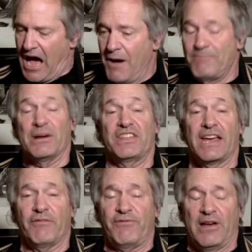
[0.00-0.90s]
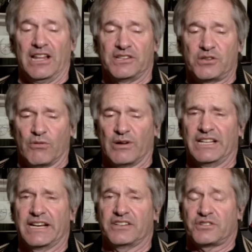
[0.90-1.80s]
But then it fell into a
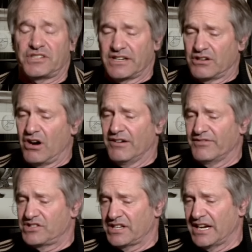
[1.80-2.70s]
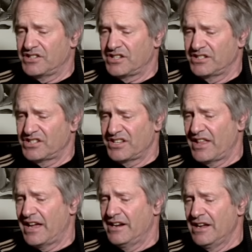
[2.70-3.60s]
really interesting conversations,
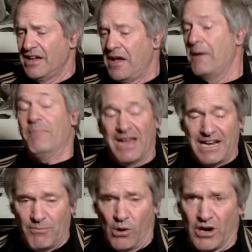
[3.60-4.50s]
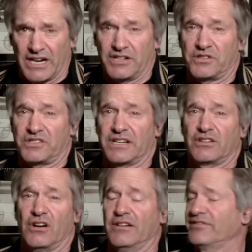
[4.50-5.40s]
and then many more interesting
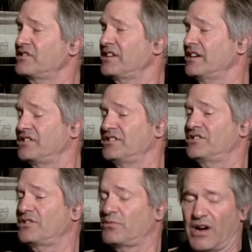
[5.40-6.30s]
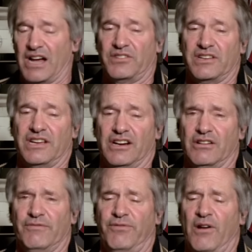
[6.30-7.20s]
conversations throughout the
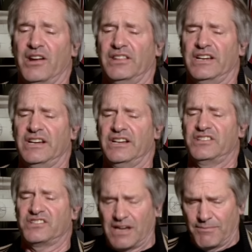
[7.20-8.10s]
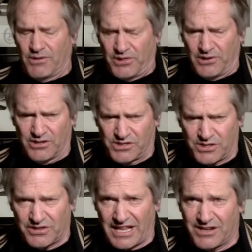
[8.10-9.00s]
year. And finally, December 3rd,
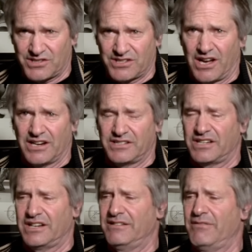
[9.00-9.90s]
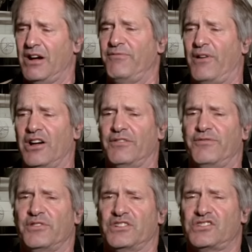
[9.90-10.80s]
2019, I
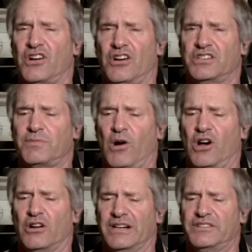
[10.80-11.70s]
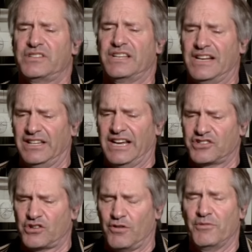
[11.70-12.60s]
filed for the Staunch Moderates
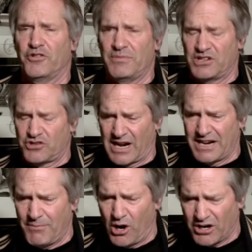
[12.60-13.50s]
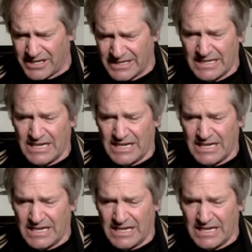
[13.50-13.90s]
Intellectual Movement trademark.